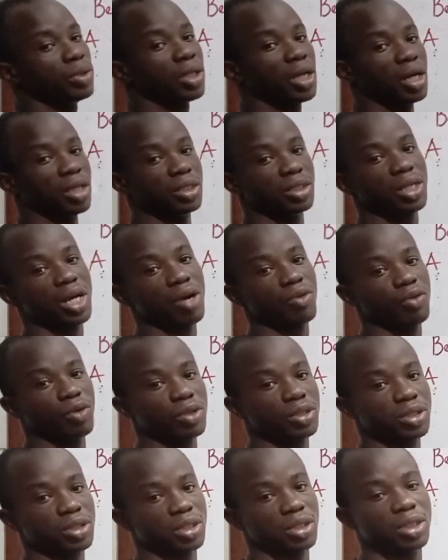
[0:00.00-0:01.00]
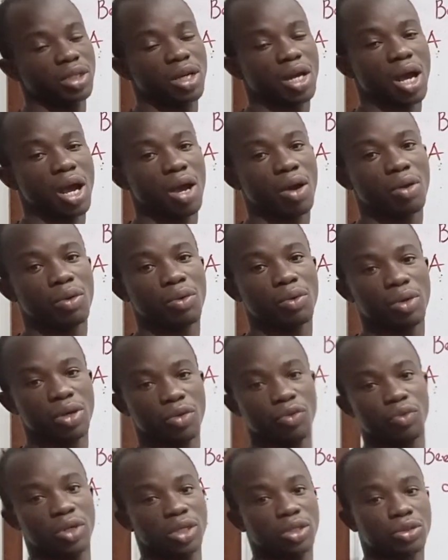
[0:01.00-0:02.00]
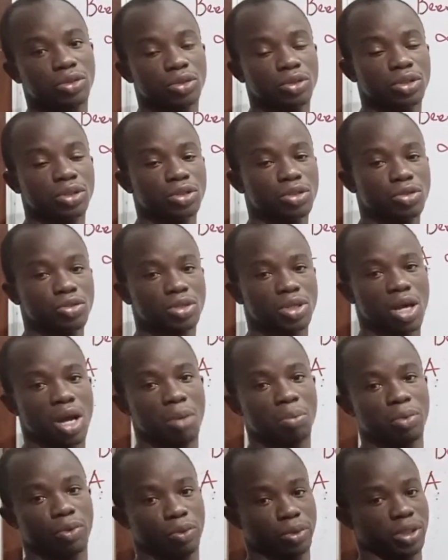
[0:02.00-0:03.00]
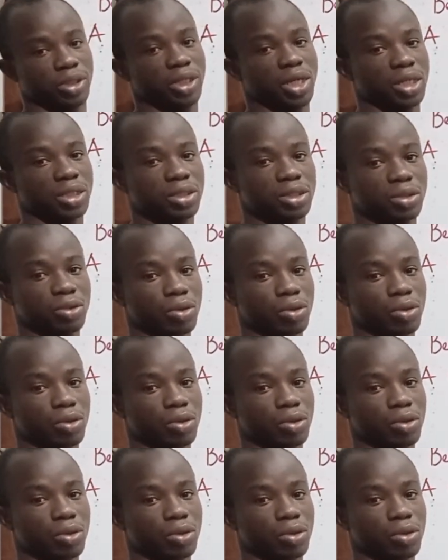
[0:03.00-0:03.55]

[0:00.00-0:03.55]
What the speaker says: we can therefore say if we introduce a proportionality